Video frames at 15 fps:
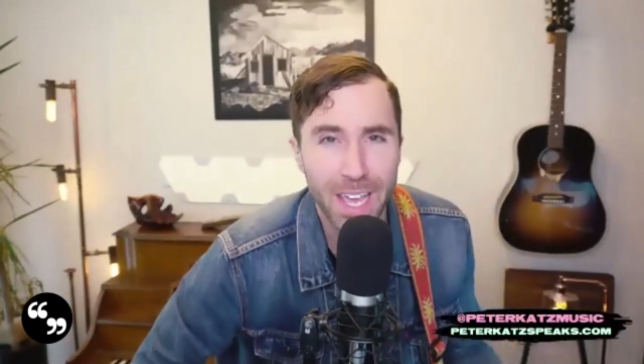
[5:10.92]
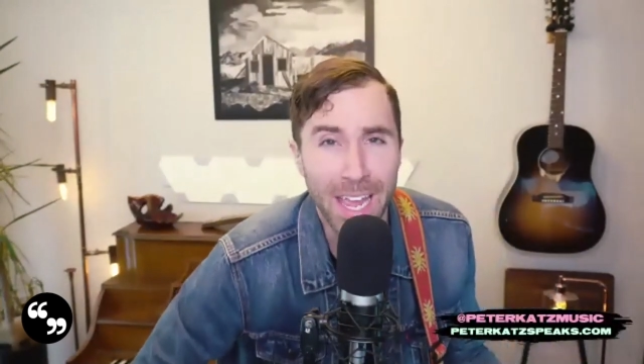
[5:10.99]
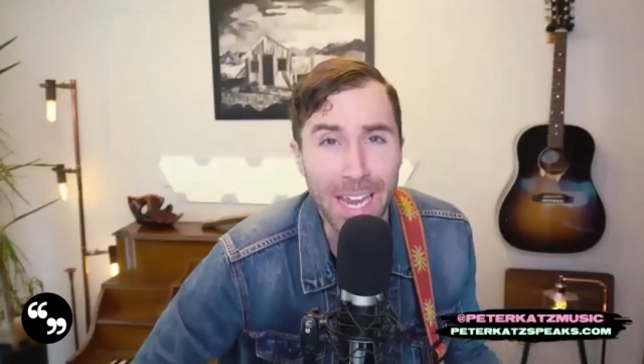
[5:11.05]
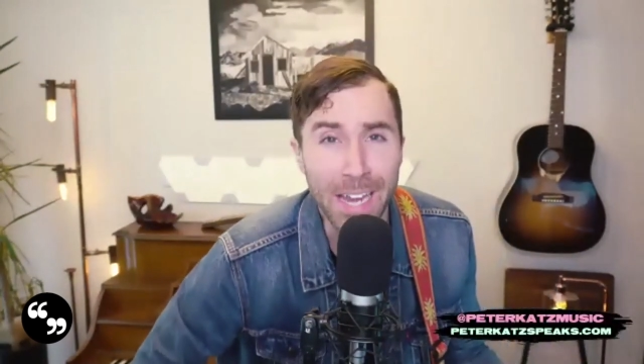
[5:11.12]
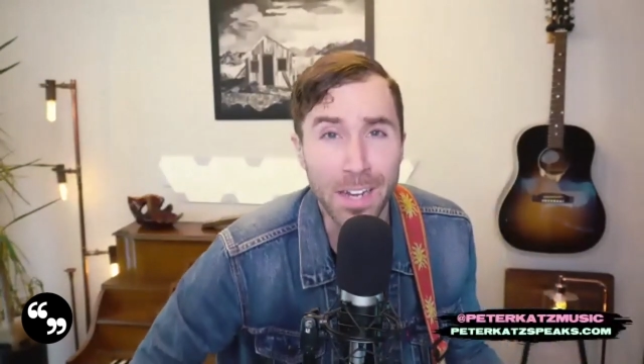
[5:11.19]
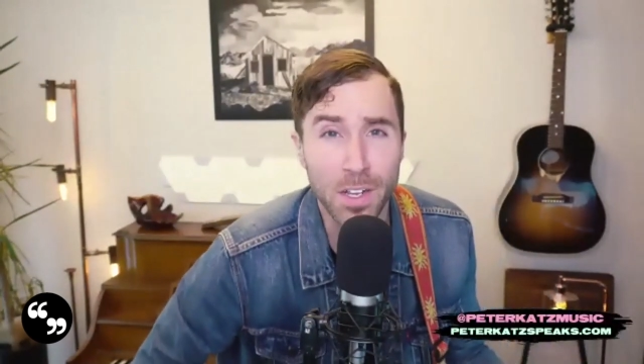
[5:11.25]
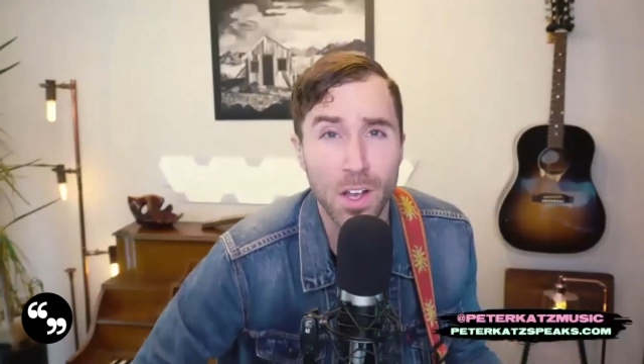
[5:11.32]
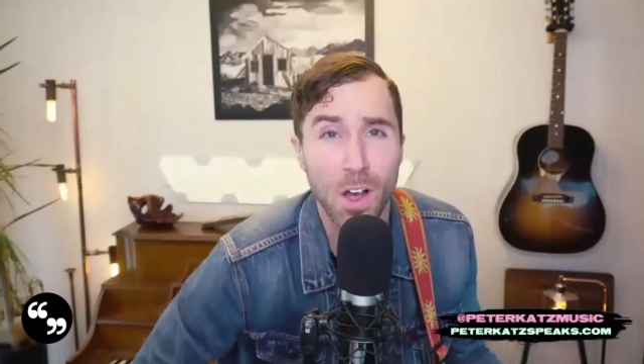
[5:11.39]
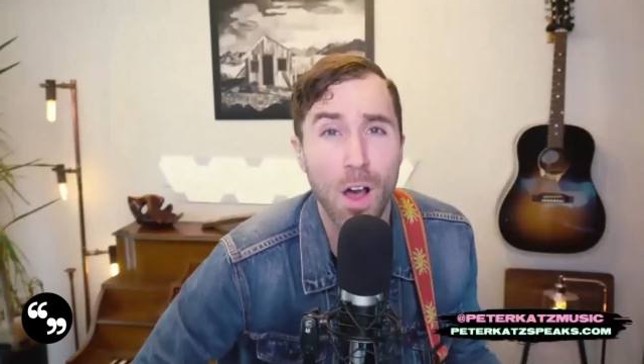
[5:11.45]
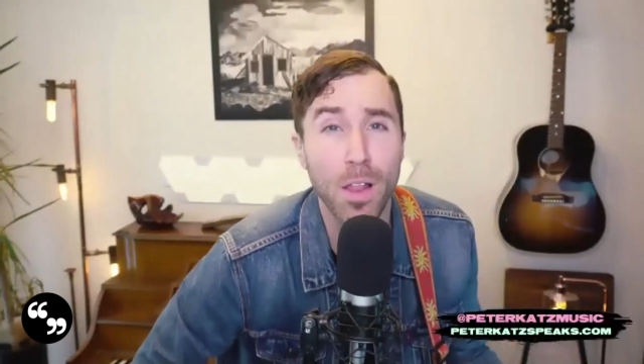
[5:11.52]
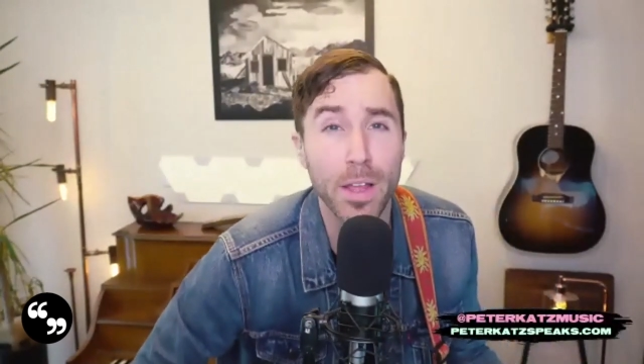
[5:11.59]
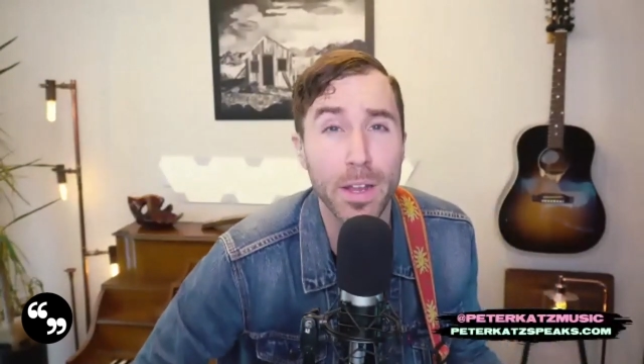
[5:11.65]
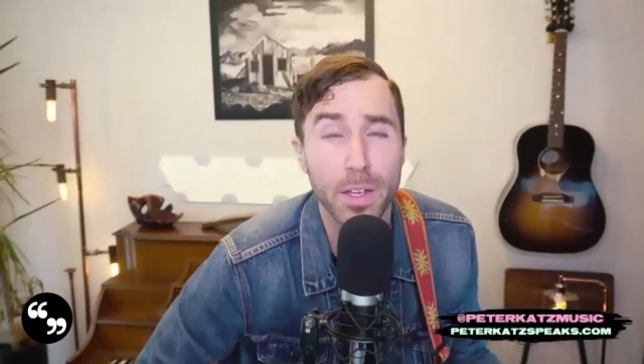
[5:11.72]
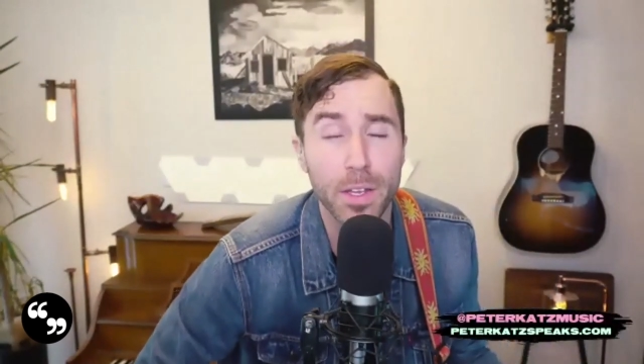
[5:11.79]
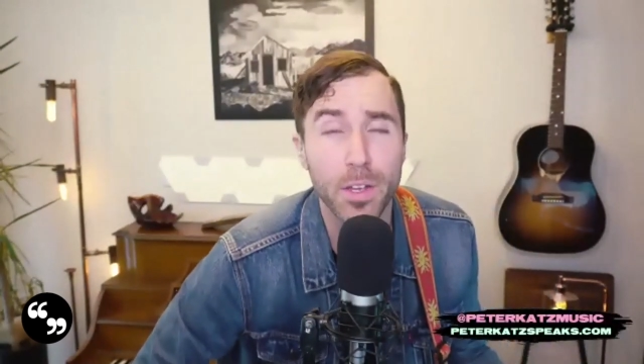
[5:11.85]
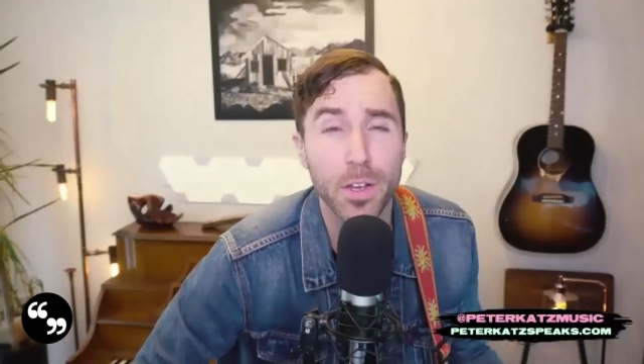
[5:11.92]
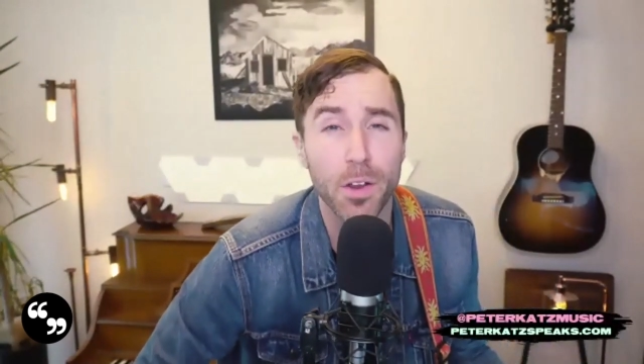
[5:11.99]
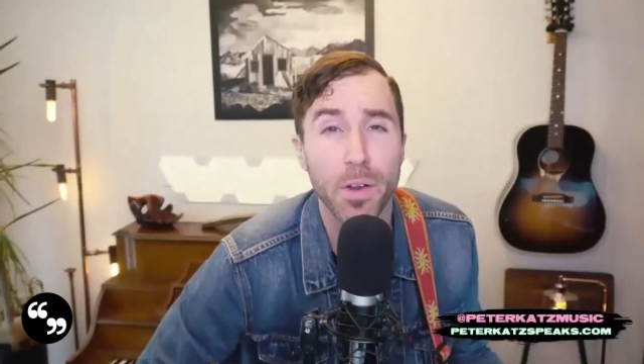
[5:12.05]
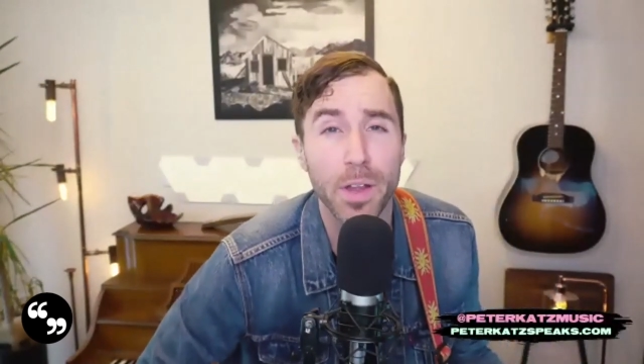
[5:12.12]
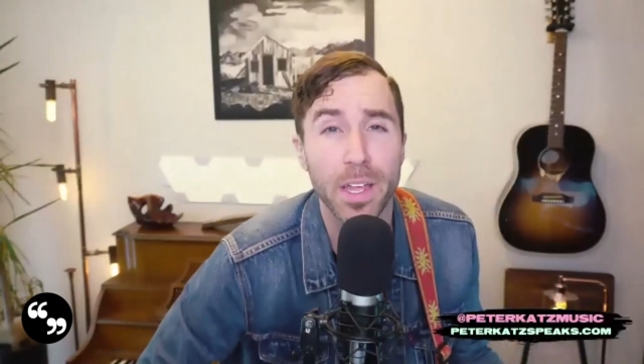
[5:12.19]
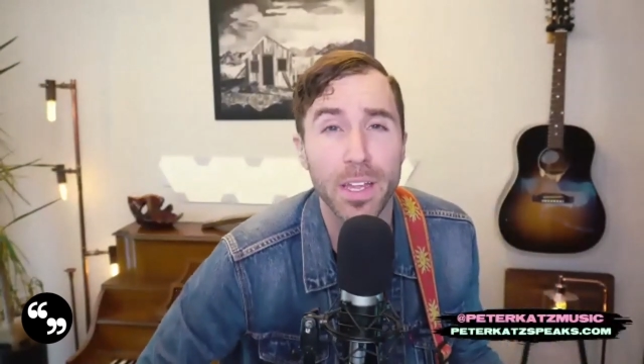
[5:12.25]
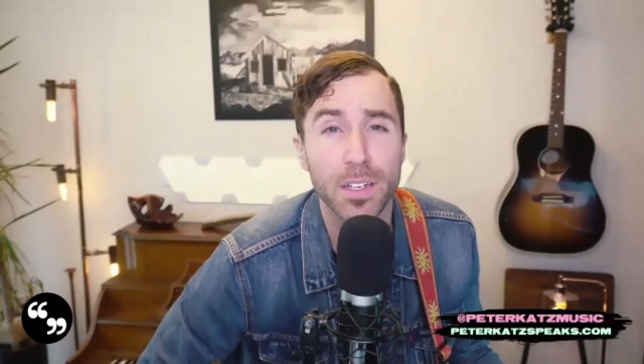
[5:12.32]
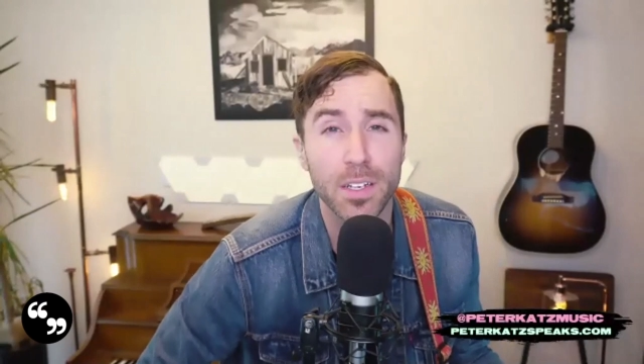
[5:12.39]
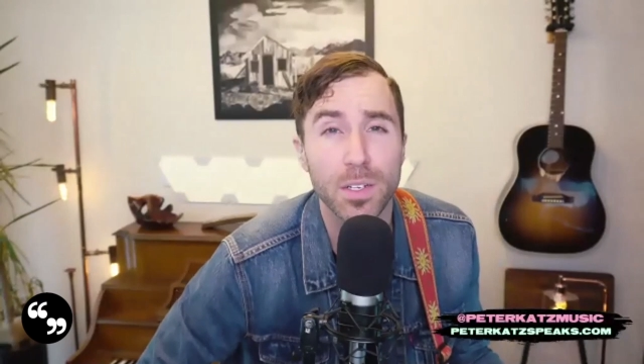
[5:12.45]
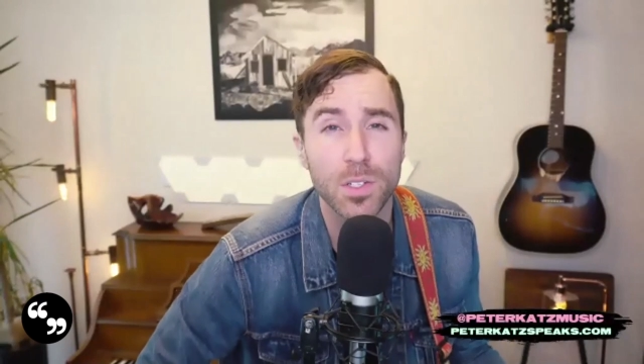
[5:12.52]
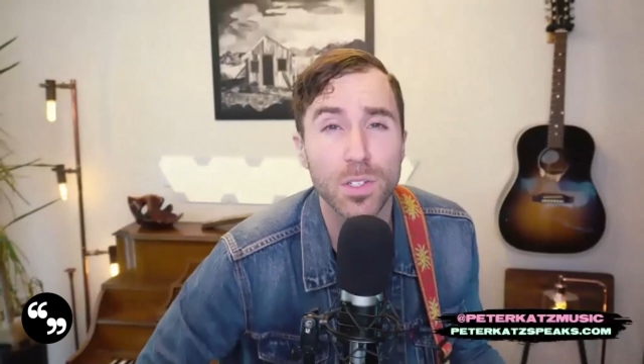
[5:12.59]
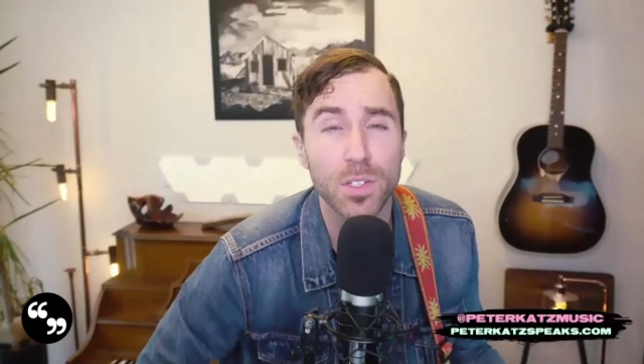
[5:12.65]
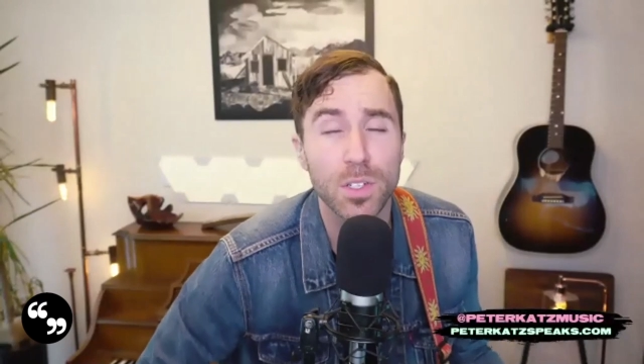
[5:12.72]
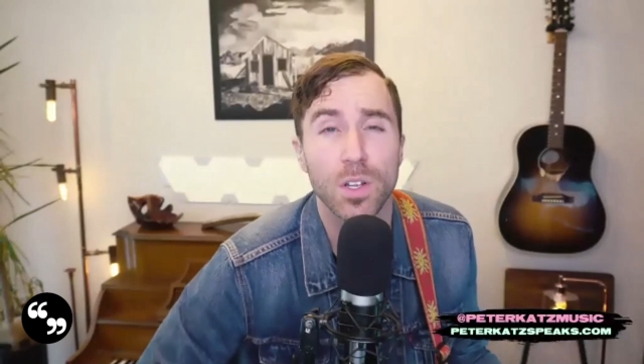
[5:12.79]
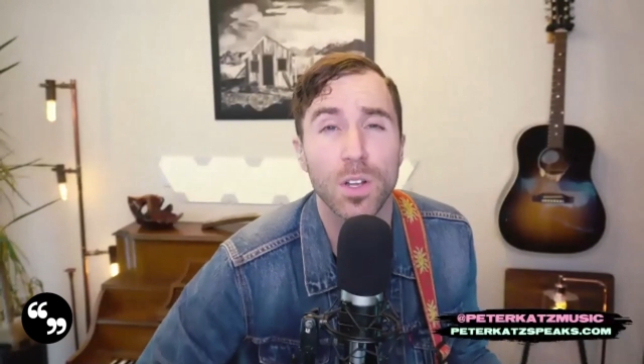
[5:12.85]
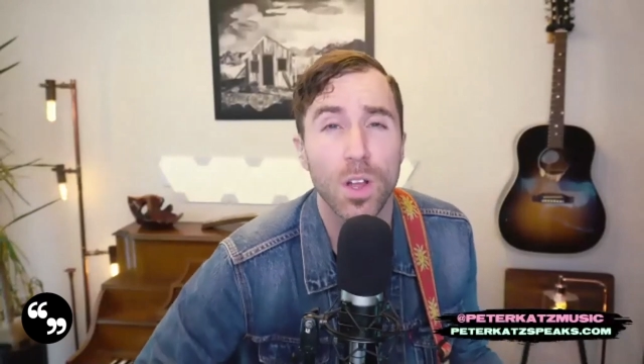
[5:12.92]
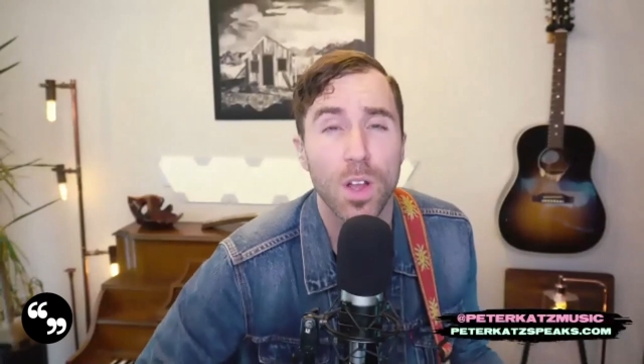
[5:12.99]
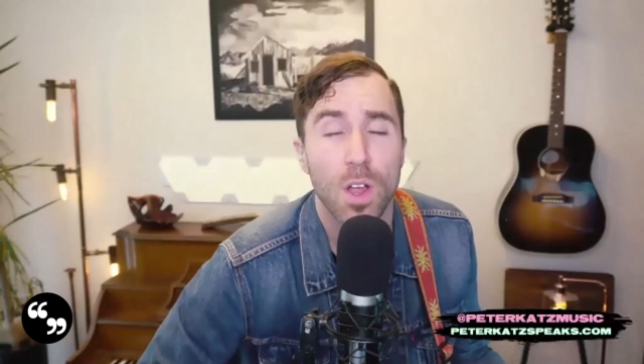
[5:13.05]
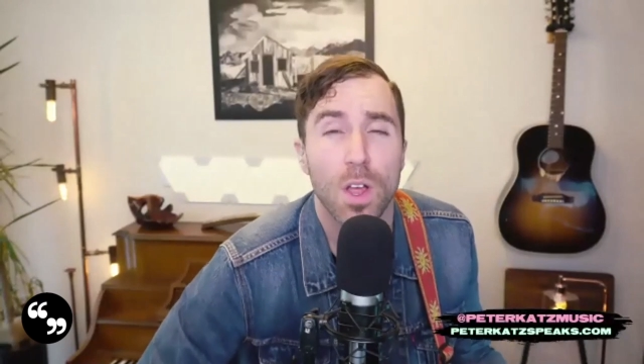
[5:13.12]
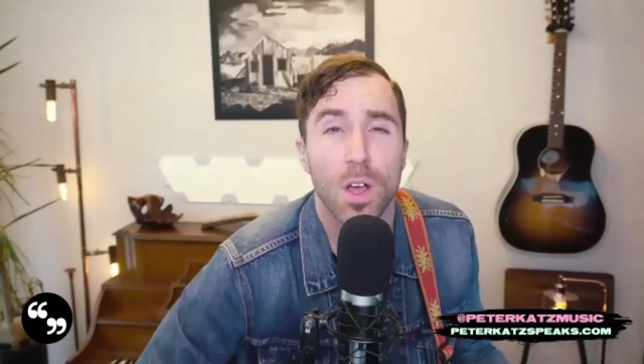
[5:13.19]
can call it courage,